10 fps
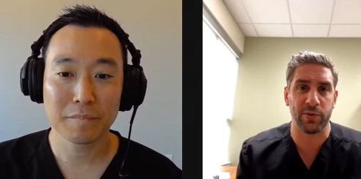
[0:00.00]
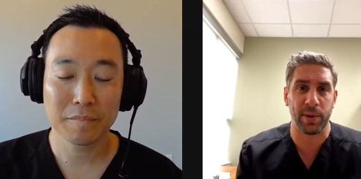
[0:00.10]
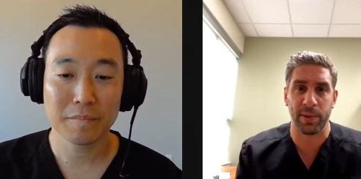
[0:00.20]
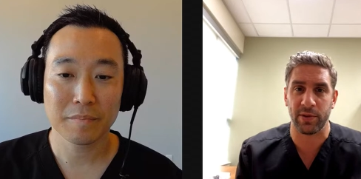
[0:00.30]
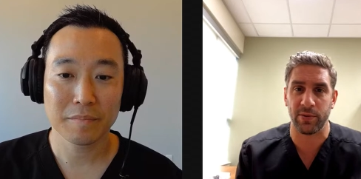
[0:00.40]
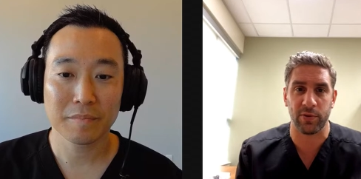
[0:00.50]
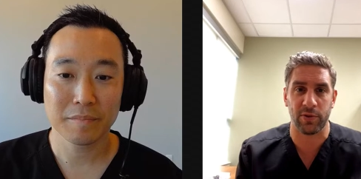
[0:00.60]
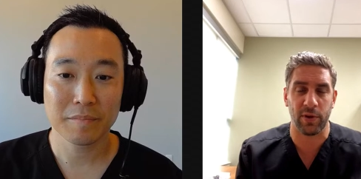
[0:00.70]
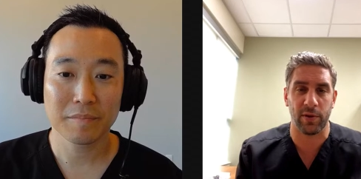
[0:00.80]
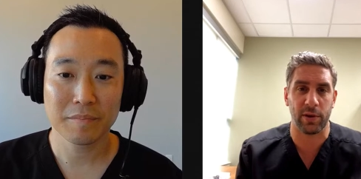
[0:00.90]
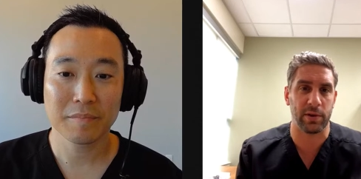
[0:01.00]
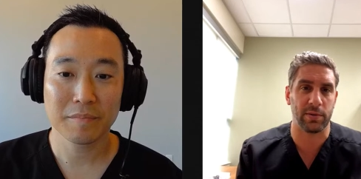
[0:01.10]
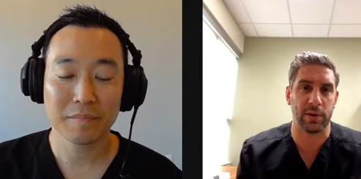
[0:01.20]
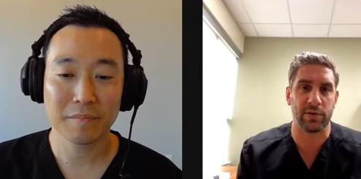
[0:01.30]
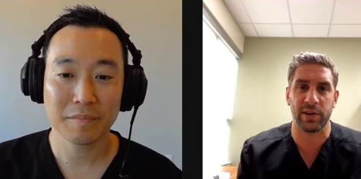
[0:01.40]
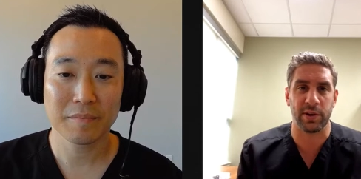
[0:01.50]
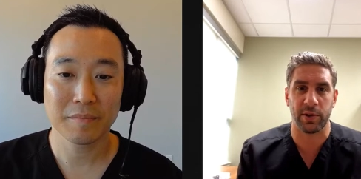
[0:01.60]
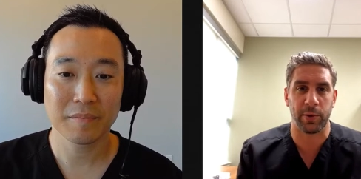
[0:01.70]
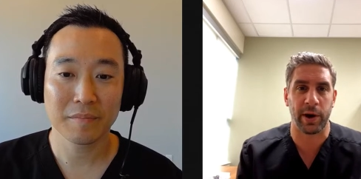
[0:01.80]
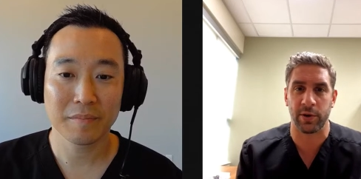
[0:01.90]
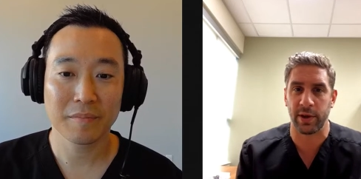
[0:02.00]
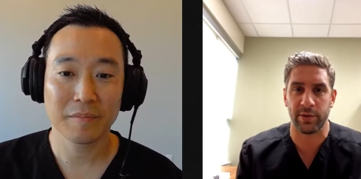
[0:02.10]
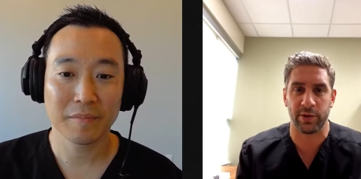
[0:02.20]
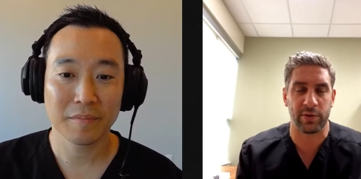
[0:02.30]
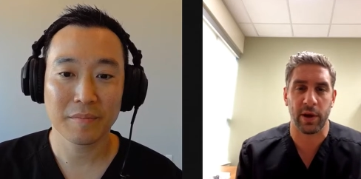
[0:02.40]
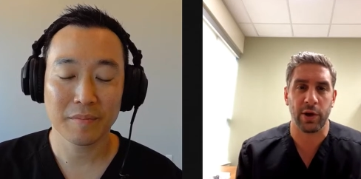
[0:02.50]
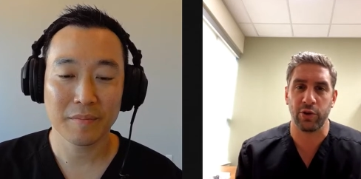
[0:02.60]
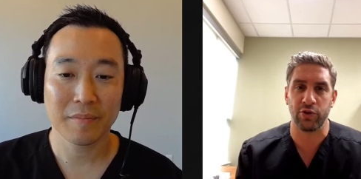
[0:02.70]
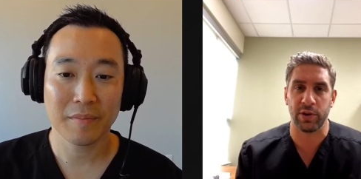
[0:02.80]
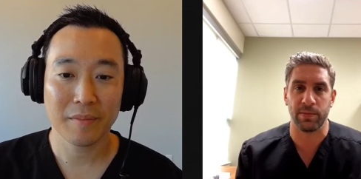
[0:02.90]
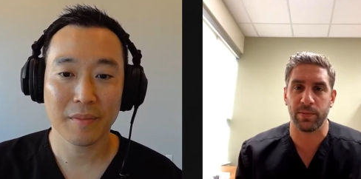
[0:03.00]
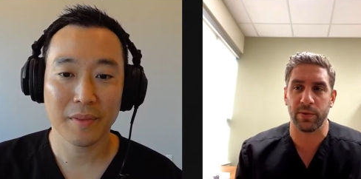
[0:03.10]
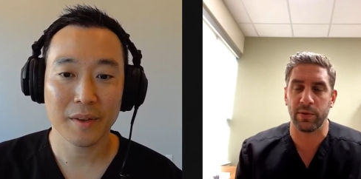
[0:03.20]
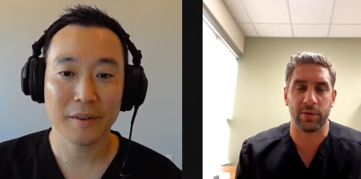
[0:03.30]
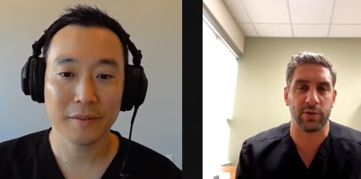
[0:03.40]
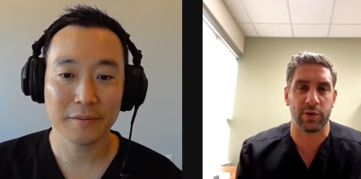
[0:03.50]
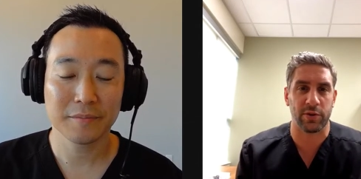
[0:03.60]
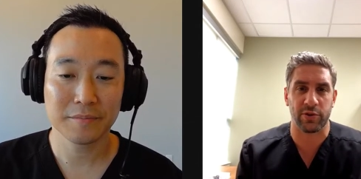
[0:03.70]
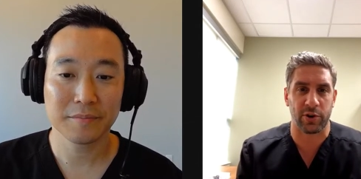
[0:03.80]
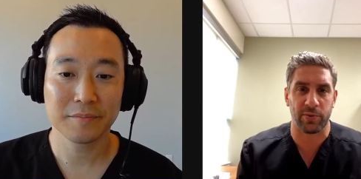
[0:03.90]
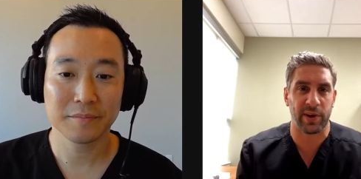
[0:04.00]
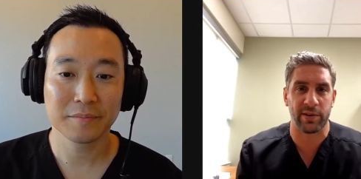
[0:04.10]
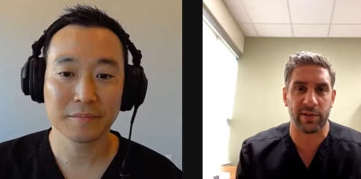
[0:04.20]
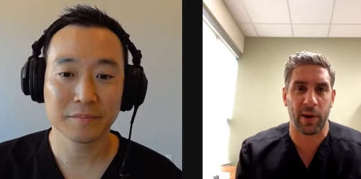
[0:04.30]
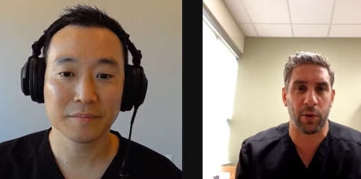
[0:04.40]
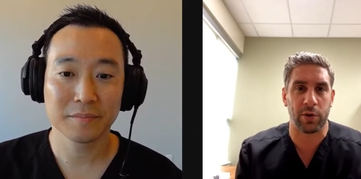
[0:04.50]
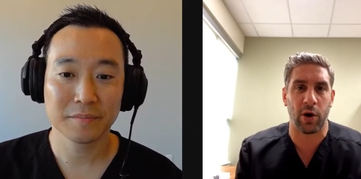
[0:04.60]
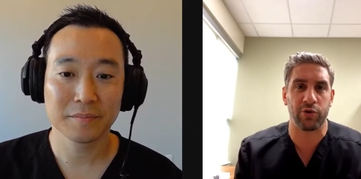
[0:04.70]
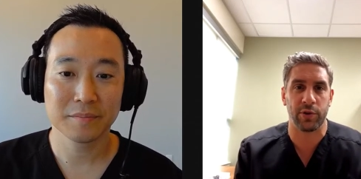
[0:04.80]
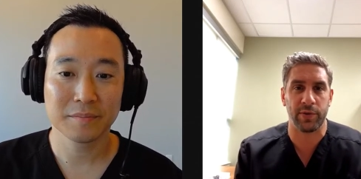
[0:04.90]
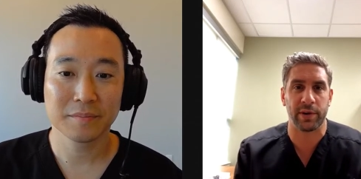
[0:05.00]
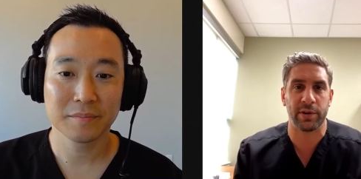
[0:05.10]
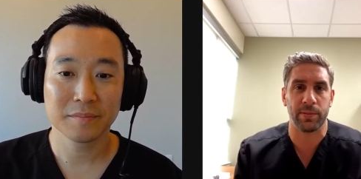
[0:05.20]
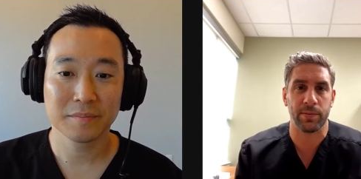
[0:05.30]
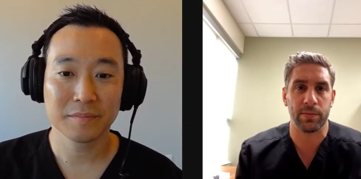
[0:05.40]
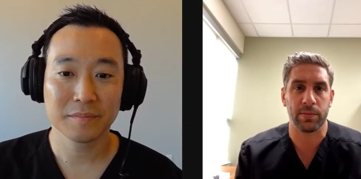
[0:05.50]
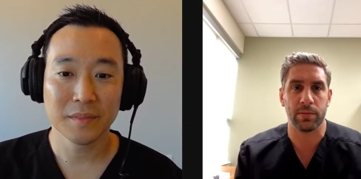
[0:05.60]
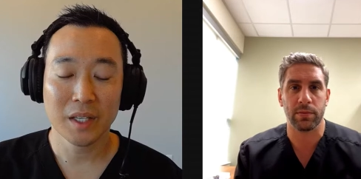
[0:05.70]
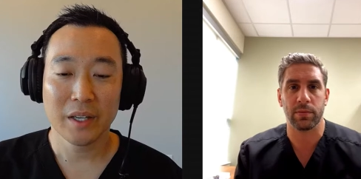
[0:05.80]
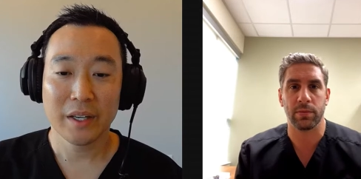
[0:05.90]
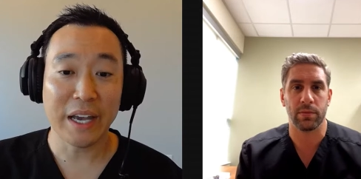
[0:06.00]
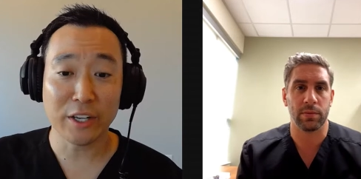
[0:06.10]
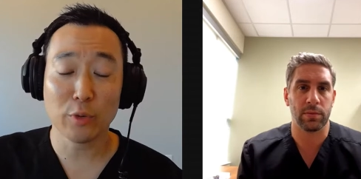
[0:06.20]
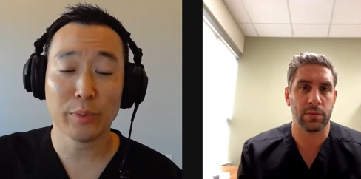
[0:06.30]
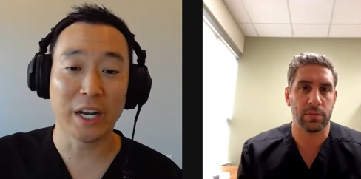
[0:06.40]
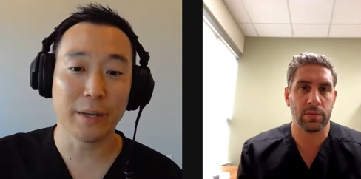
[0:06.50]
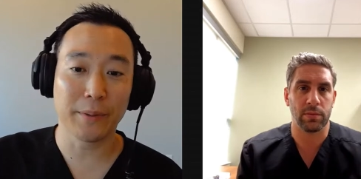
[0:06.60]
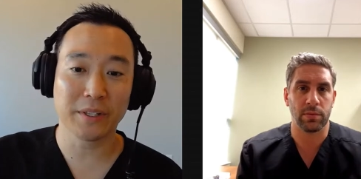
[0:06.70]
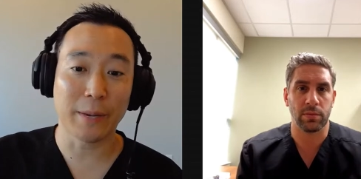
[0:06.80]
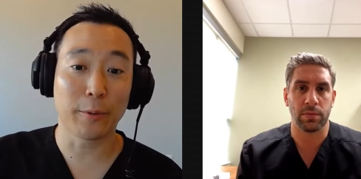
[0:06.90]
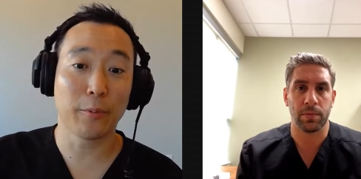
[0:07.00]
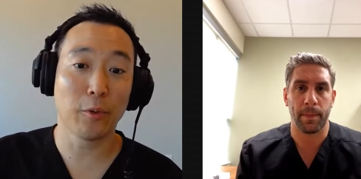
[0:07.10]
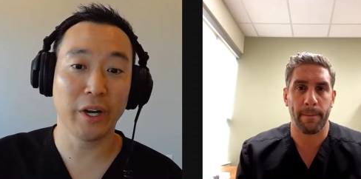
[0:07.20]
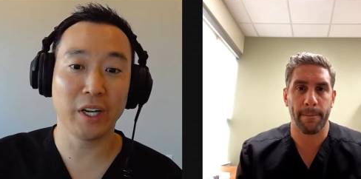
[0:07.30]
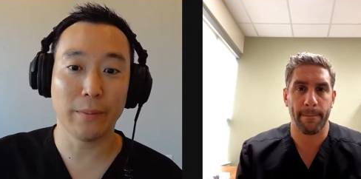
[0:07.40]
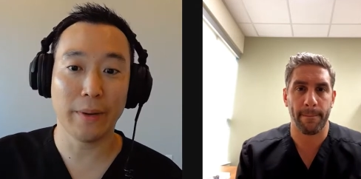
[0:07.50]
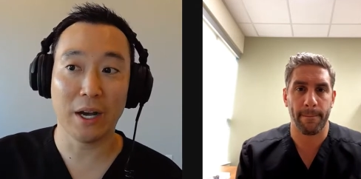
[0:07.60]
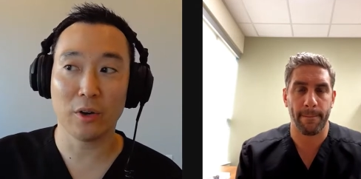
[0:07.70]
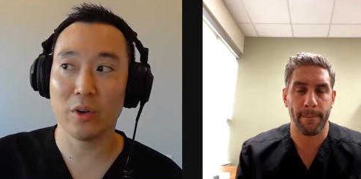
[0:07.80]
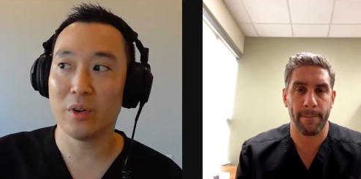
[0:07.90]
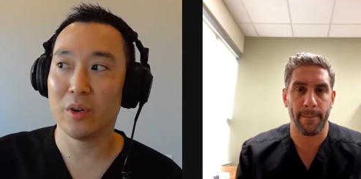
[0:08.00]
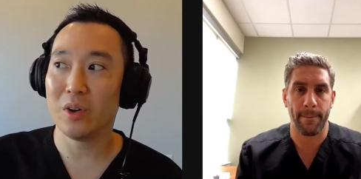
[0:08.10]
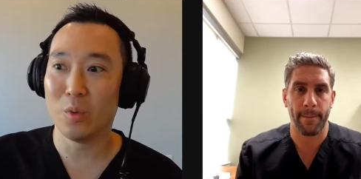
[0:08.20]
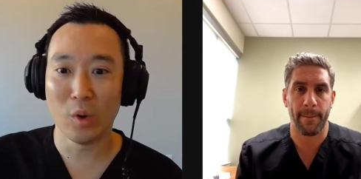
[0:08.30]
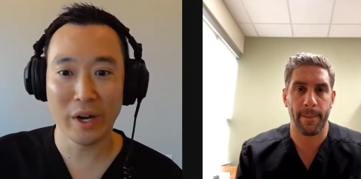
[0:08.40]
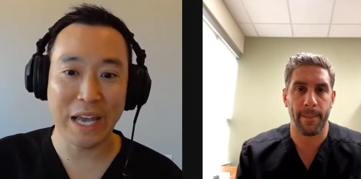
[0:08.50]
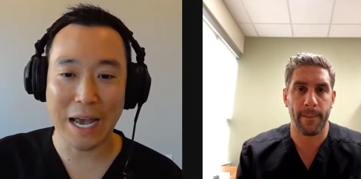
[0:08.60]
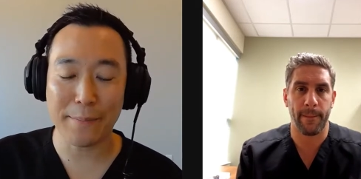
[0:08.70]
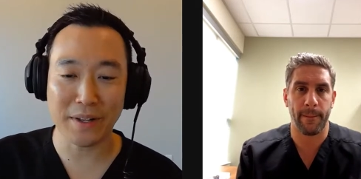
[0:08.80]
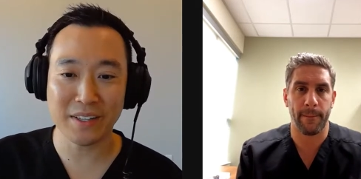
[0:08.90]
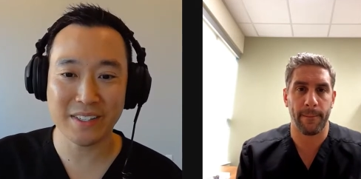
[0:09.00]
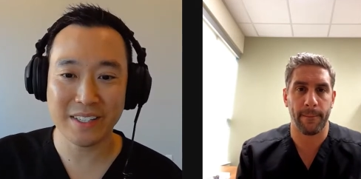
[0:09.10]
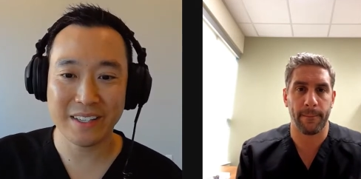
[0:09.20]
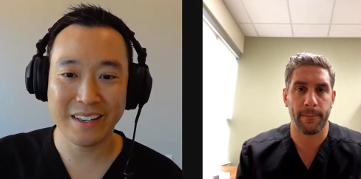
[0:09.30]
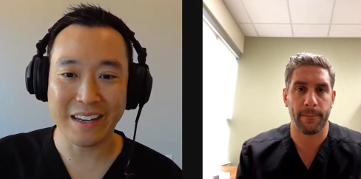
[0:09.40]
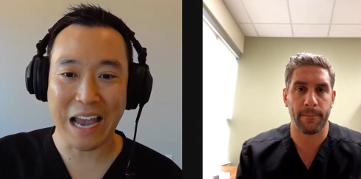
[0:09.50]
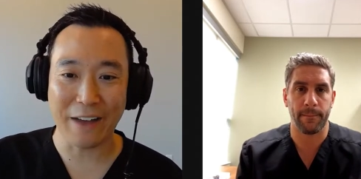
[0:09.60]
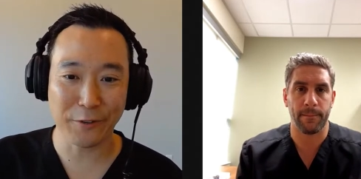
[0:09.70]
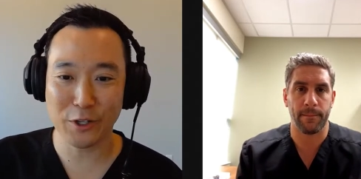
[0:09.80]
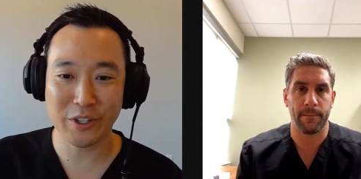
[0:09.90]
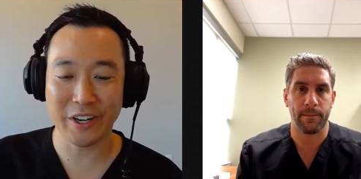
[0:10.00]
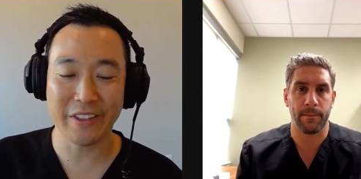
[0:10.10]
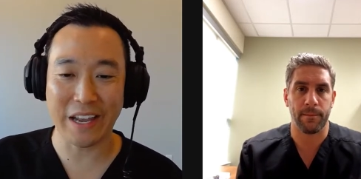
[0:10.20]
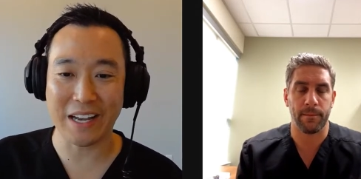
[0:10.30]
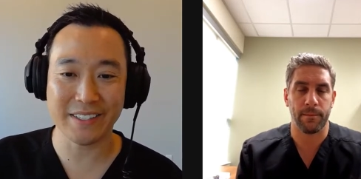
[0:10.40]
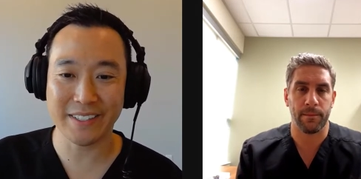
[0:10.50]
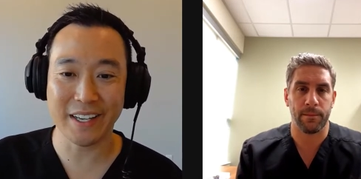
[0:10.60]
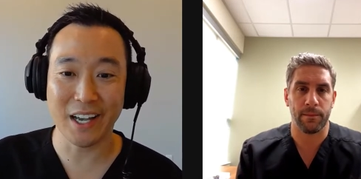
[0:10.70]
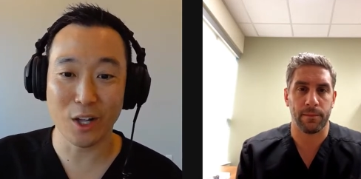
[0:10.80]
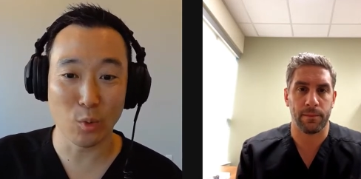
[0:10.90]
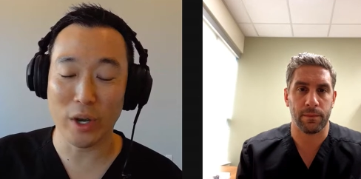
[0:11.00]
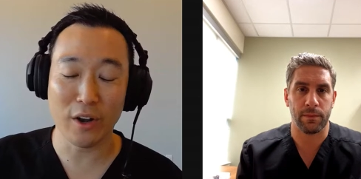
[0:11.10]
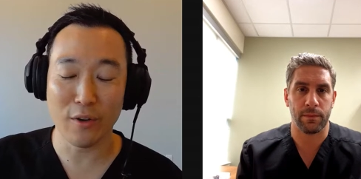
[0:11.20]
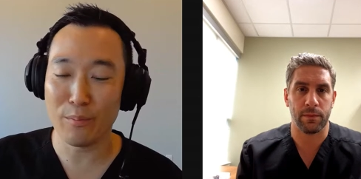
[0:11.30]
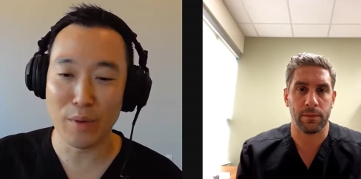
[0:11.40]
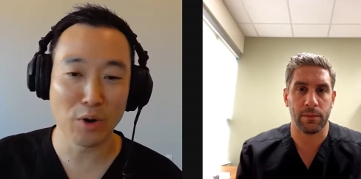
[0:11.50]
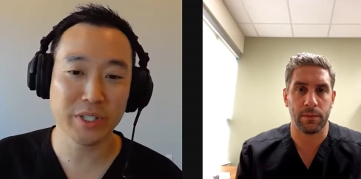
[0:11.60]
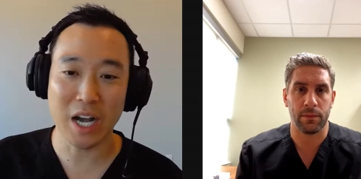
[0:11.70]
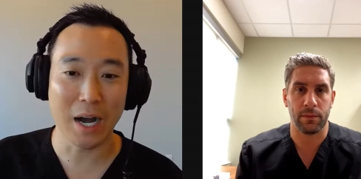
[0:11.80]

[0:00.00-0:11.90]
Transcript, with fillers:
Speaker 1: but I mean, it's just uh, exceedingly rare. And there's usually certain circumstances that will cause you to fix it.
Speaker 2: Yeah. And you brought up a separate point about what happens after you tear the ACL. Well, most